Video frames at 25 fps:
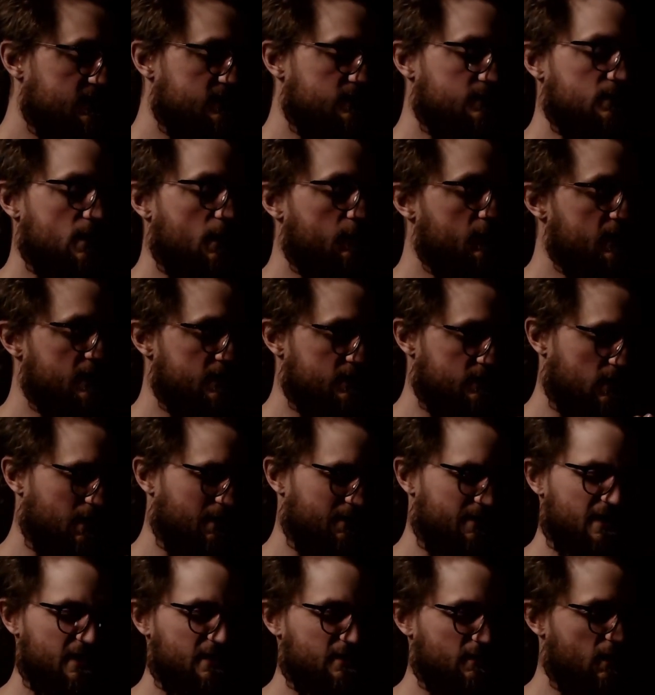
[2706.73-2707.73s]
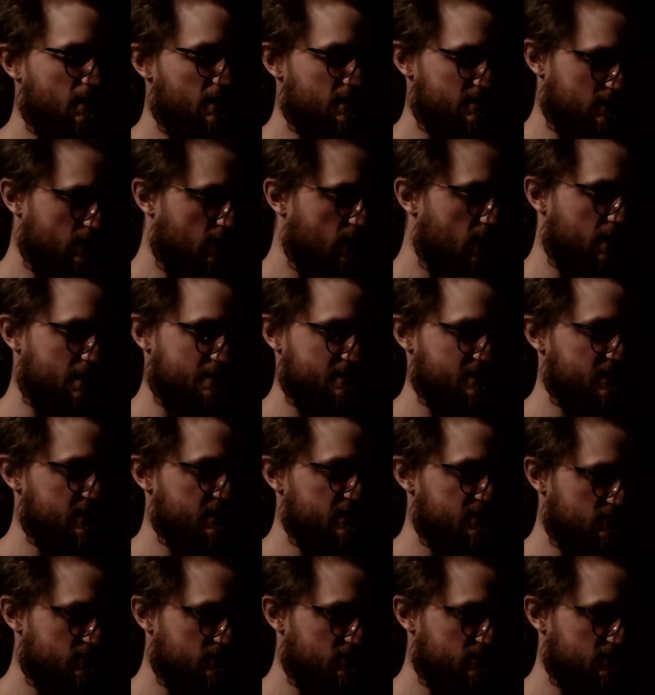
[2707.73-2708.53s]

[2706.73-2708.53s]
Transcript: I mean, I think IRC is